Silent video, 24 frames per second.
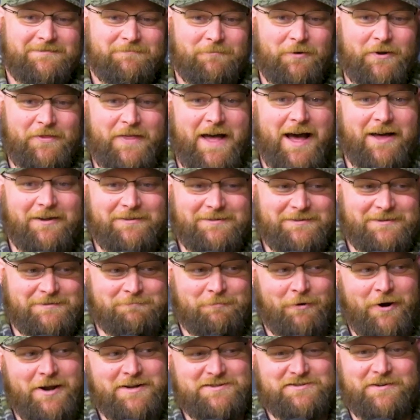without the
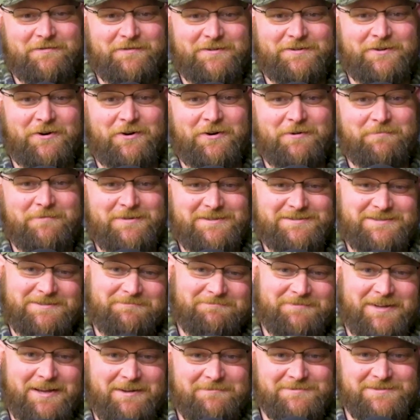pressure of a tournament,
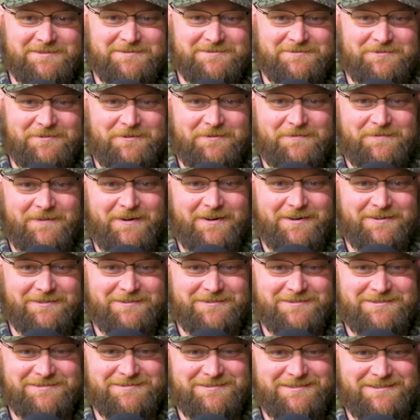sometimes it's a little
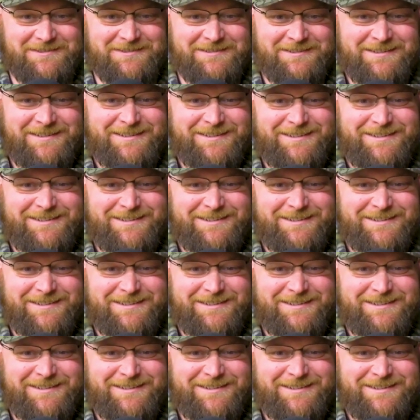funner just to